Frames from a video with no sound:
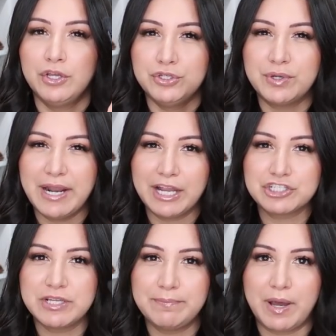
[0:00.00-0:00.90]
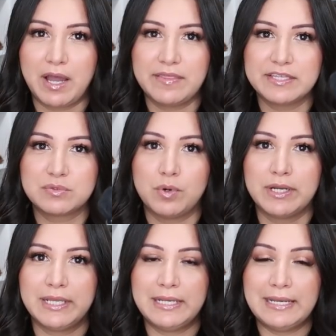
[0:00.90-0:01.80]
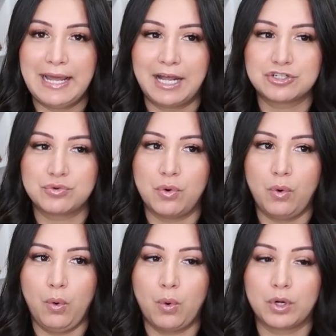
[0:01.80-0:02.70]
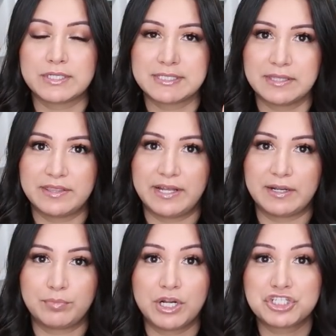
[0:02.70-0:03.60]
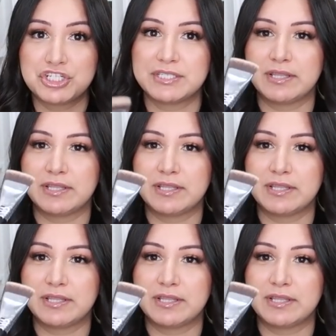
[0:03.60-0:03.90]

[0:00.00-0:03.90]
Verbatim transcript: You can actually buy this one in natural or synthetic brushes,